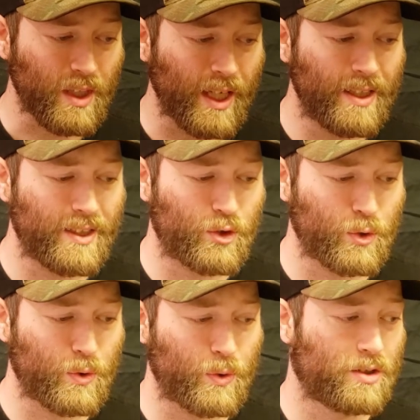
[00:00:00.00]
And
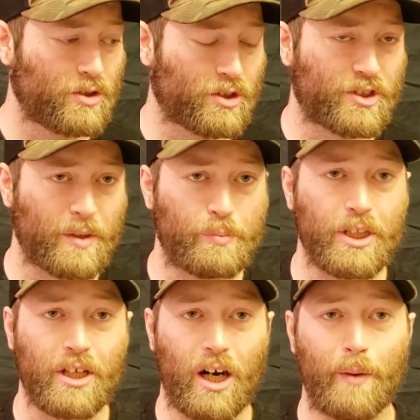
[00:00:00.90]
to just
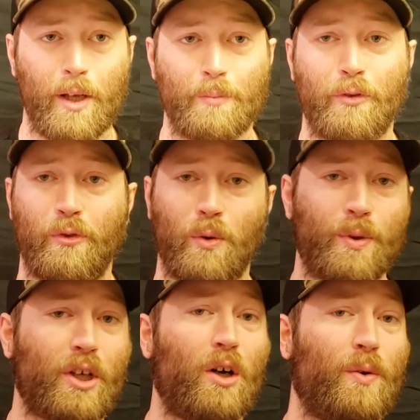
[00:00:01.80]
simply comment before
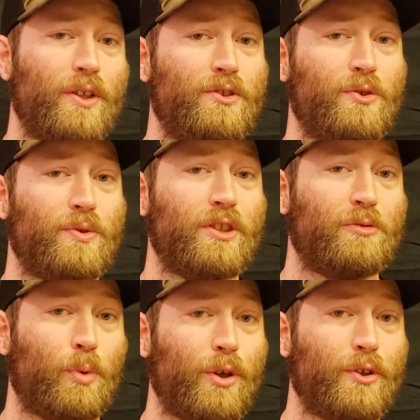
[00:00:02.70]
we go into the
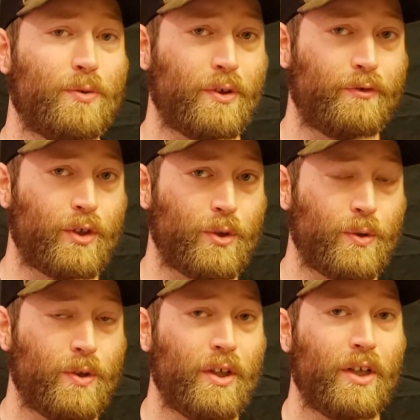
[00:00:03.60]
spoiler review,